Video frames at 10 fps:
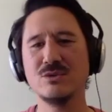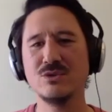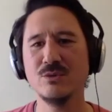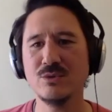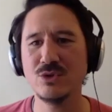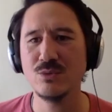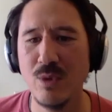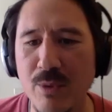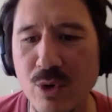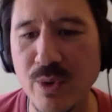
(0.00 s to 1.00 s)
two, two,
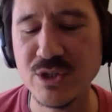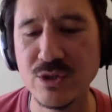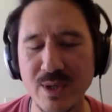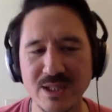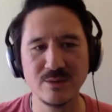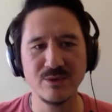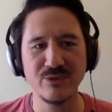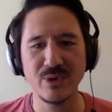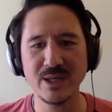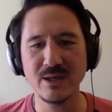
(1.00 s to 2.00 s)
one more question to ask you
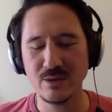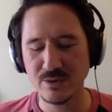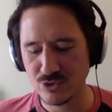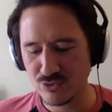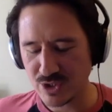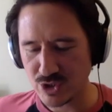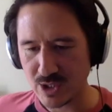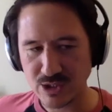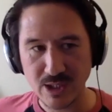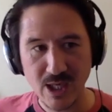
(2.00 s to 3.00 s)
before I get onto treasure.
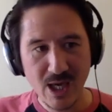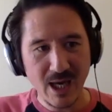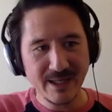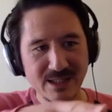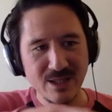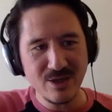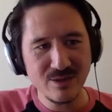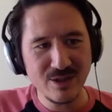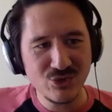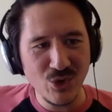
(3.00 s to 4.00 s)
Actually, I can see
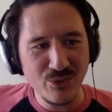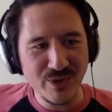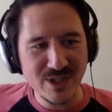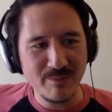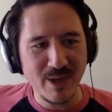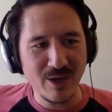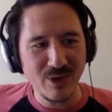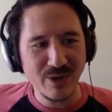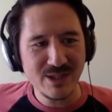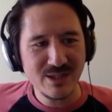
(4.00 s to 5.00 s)
the trophies in the
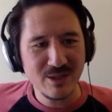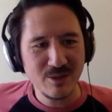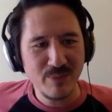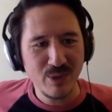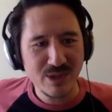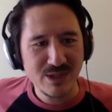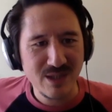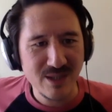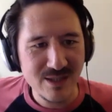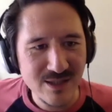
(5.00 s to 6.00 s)
background. I see a little
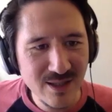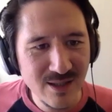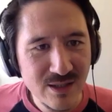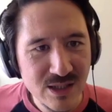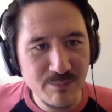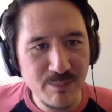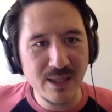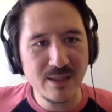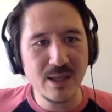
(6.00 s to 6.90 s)
PokerStars spade